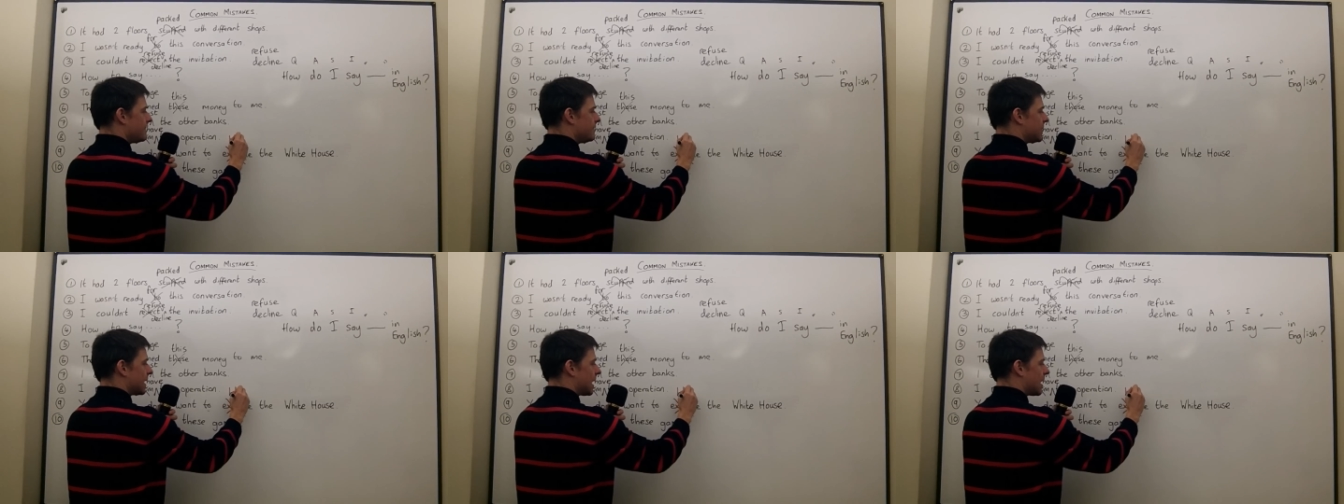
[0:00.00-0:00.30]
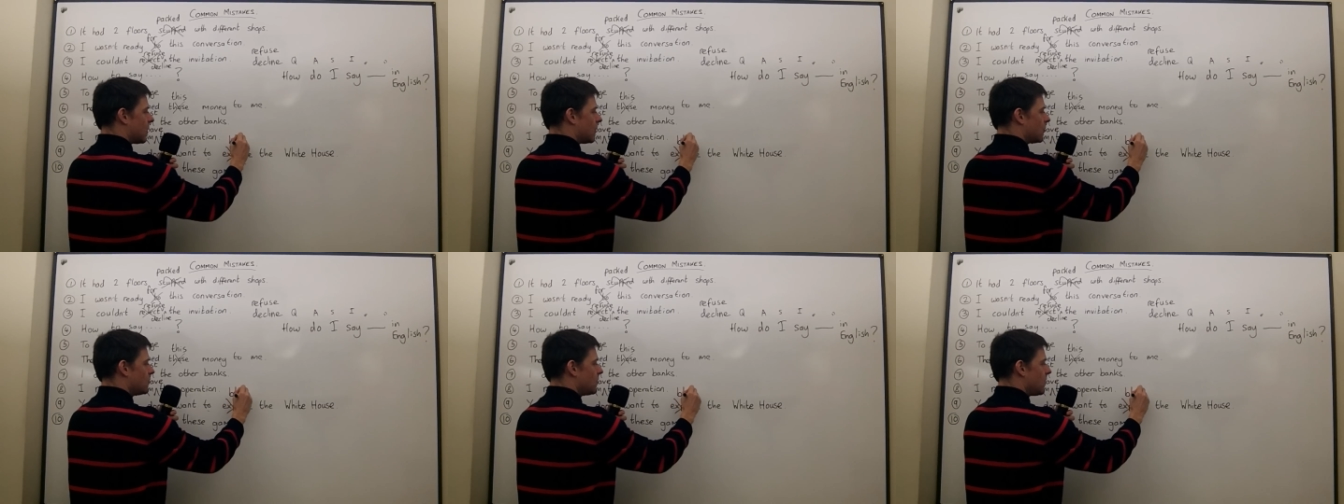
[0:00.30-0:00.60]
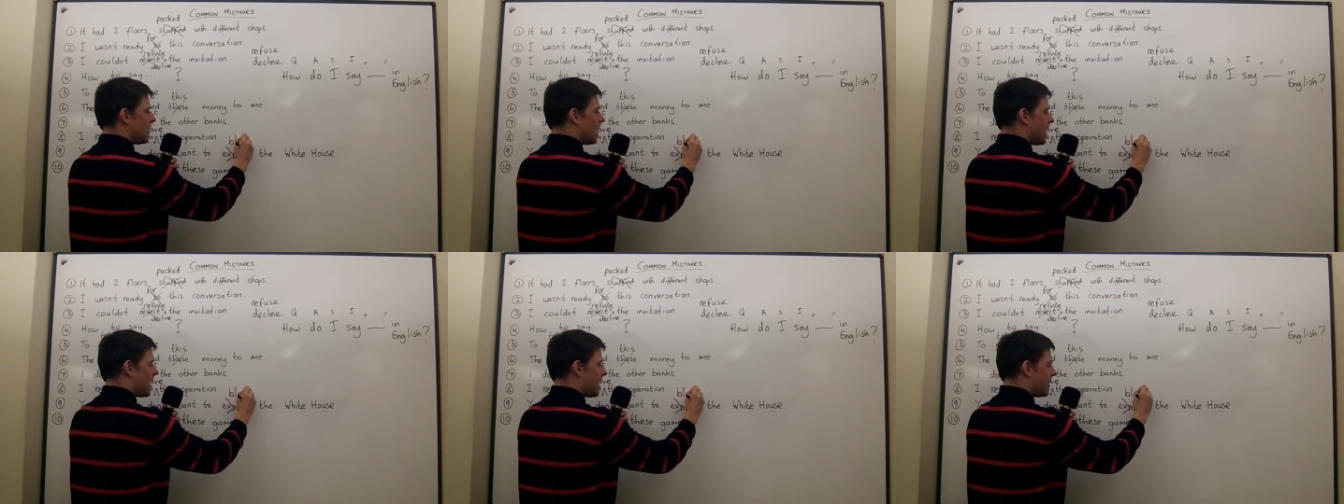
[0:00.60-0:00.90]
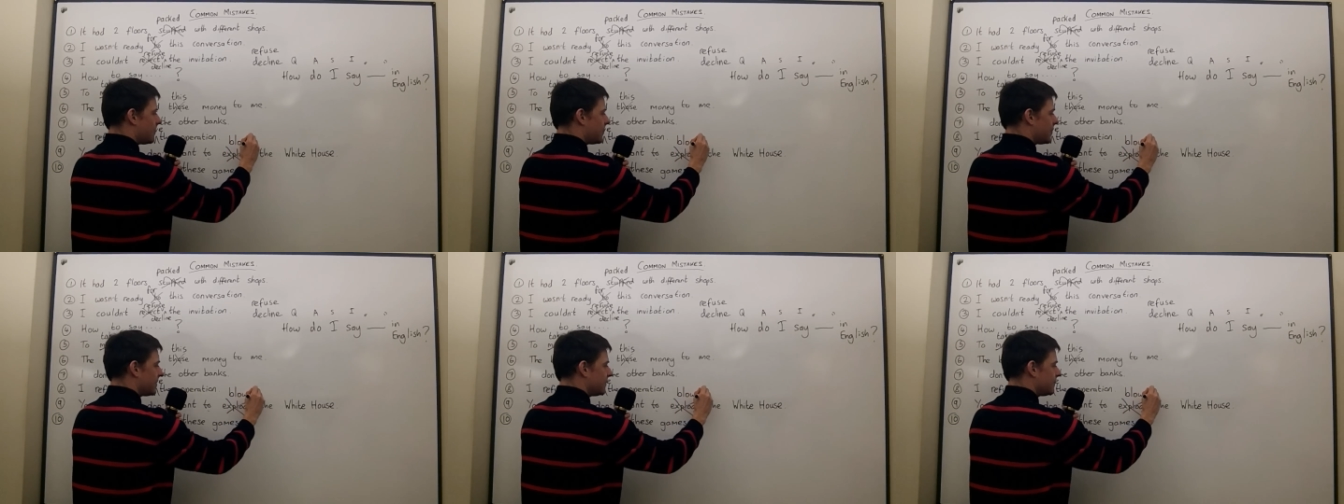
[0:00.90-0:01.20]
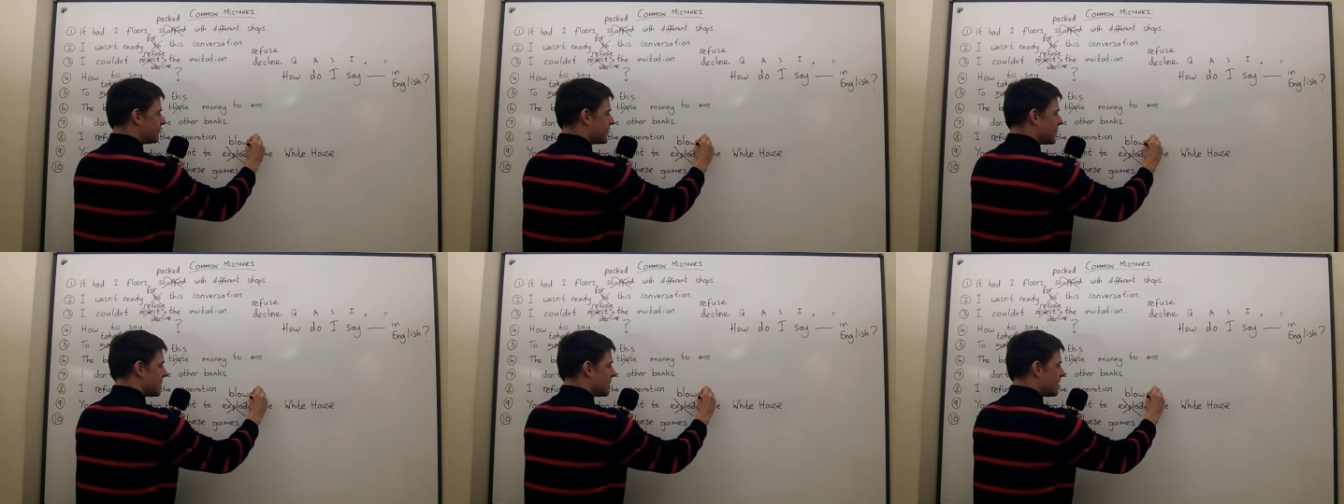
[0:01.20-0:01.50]
blow up.
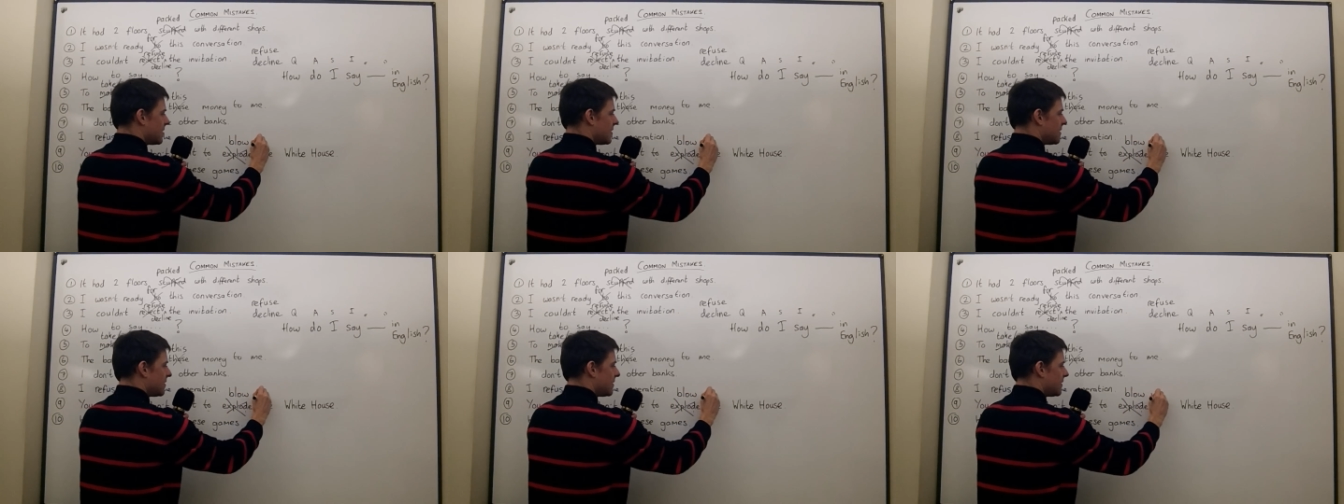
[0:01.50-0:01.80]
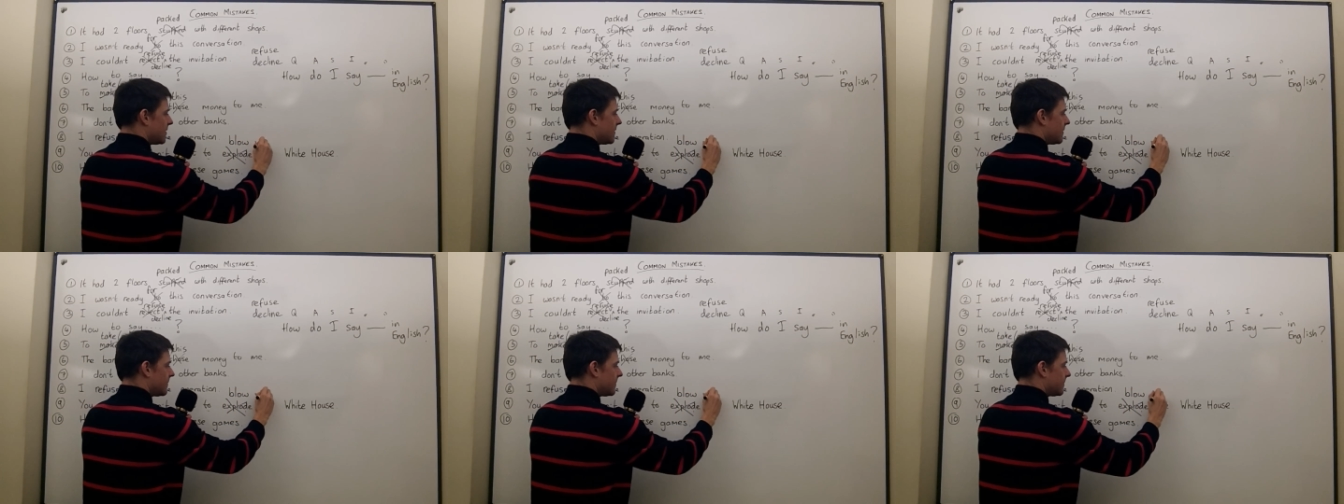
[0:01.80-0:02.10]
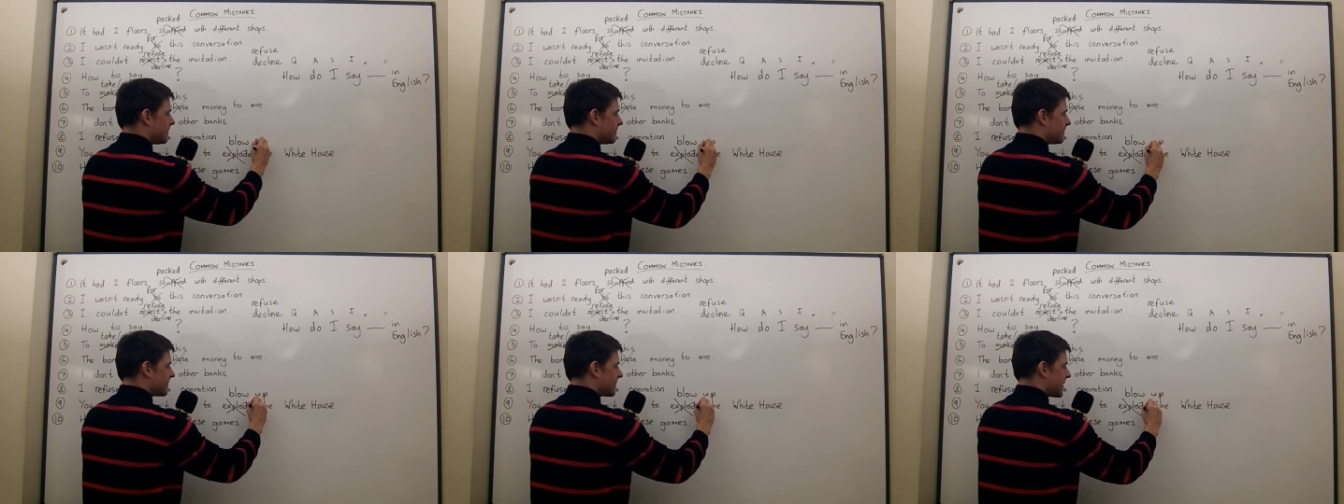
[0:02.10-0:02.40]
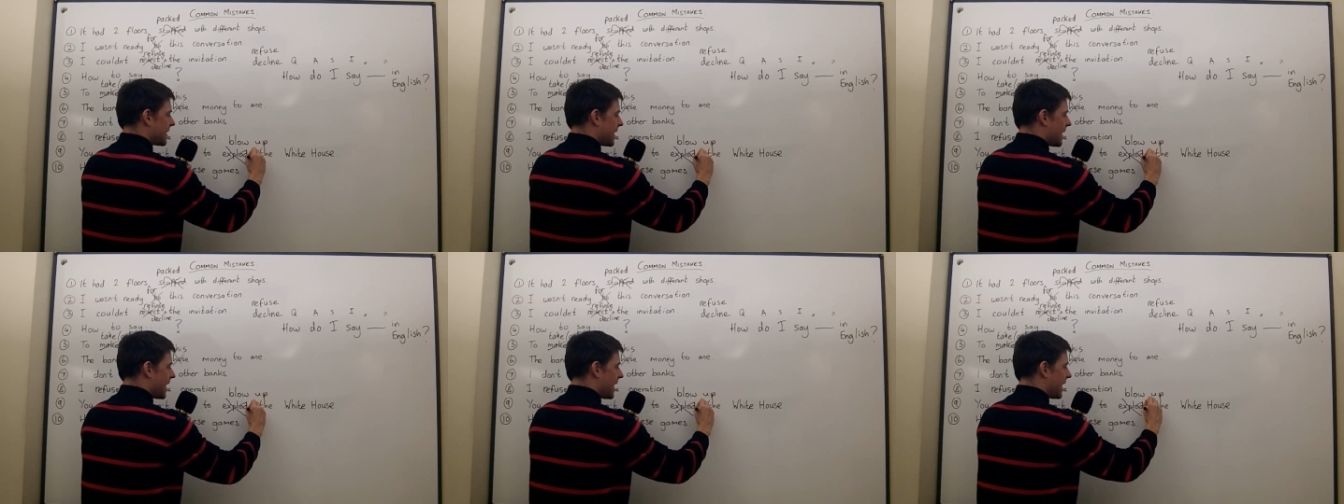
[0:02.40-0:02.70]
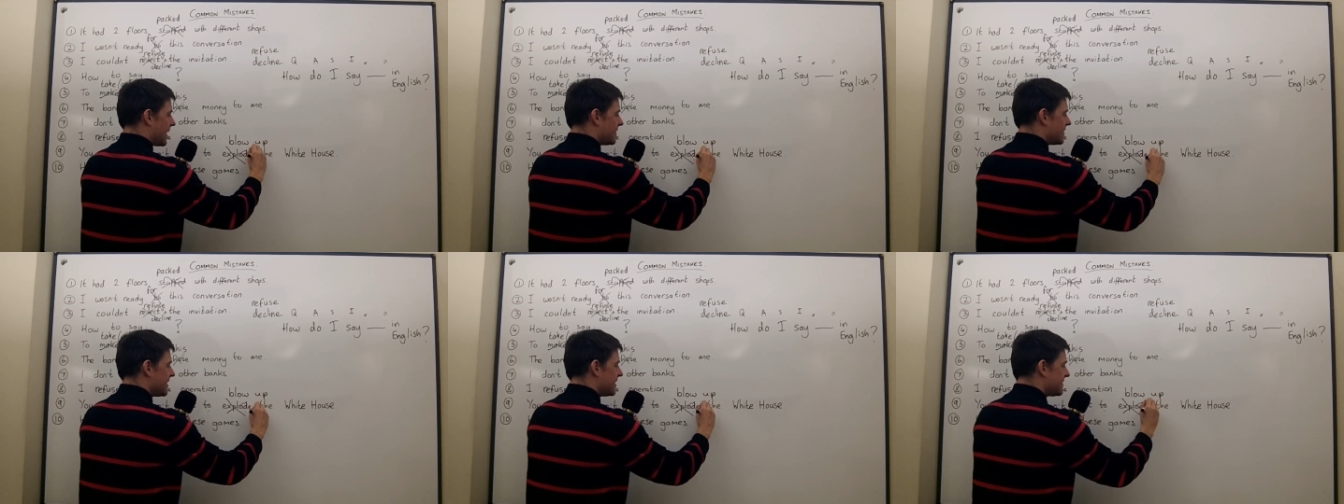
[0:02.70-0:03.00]

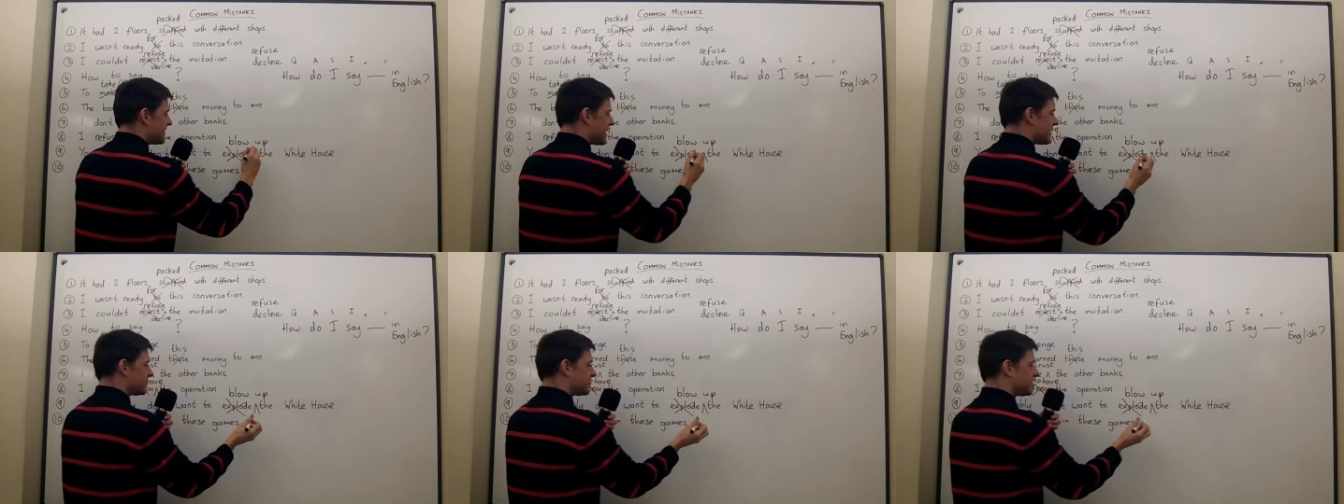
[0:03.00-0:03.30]
And then